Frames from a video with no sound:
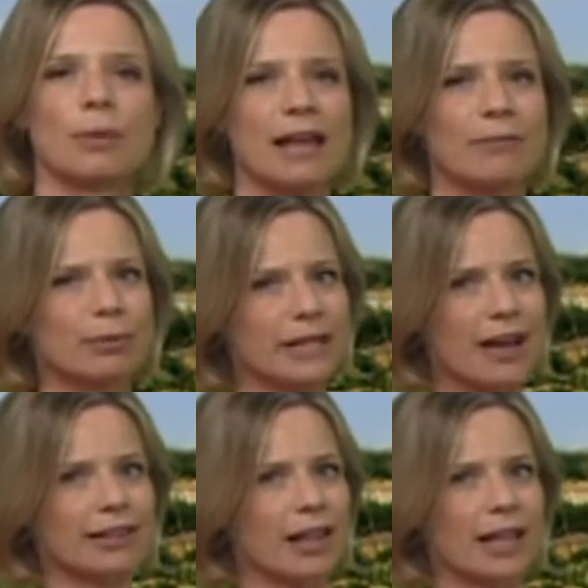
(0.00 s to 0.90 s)
play, pretty
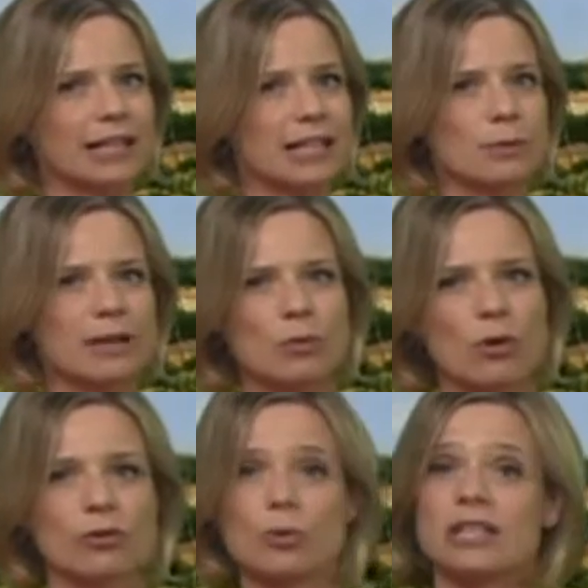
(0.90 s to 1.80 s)
unlikely,
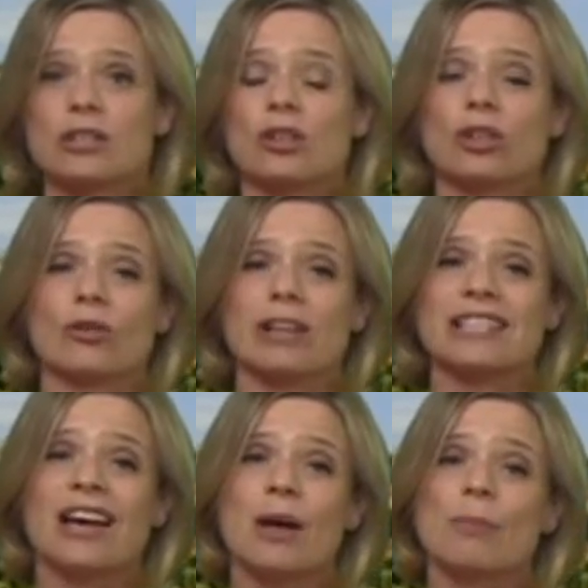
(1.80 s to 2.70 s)
21, 22 degrees.
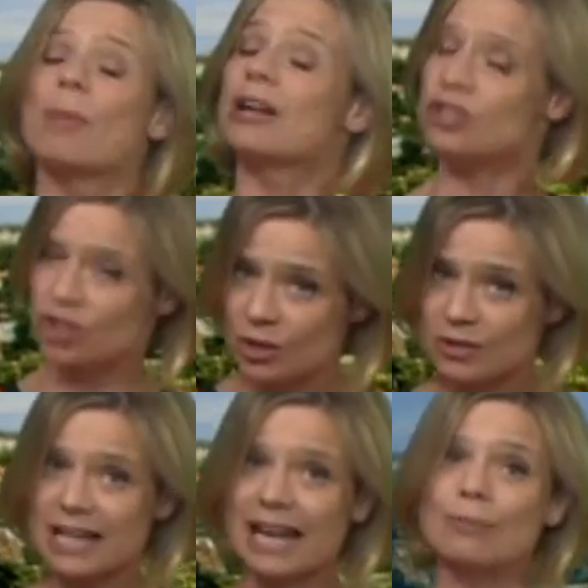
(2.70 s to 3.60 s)
But by
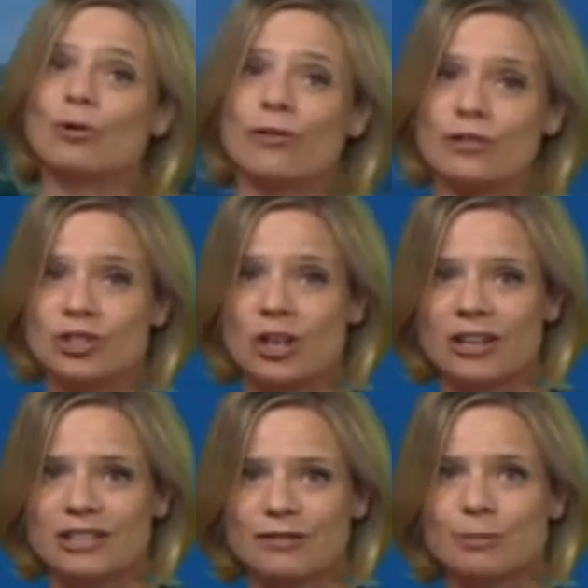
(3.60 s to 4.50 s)
Tuesday, more of a
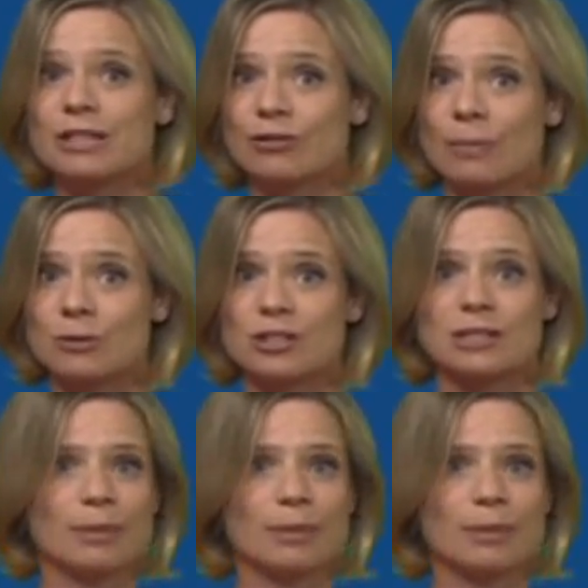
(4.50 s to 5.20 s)
chance of some interruptions to